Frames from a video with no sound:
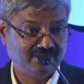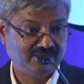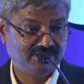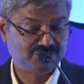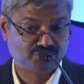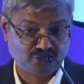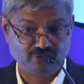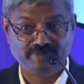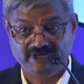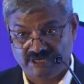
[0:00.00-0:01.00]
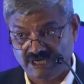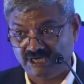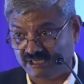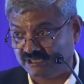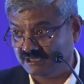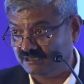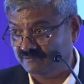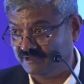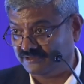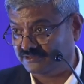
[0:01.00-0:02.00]
it's good to be here
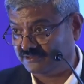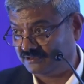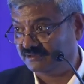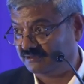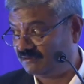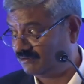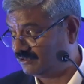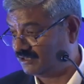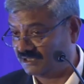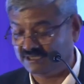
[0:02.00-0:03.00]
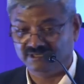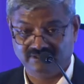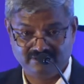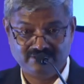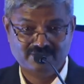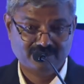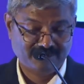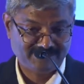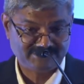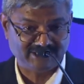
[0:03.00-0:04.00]
with the
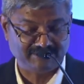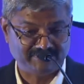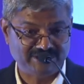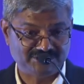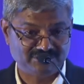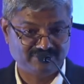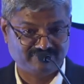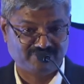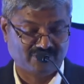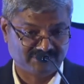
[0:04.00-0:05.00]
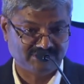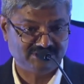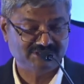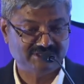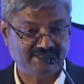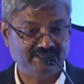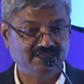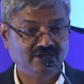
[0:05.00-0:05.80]
celebration of daughters, and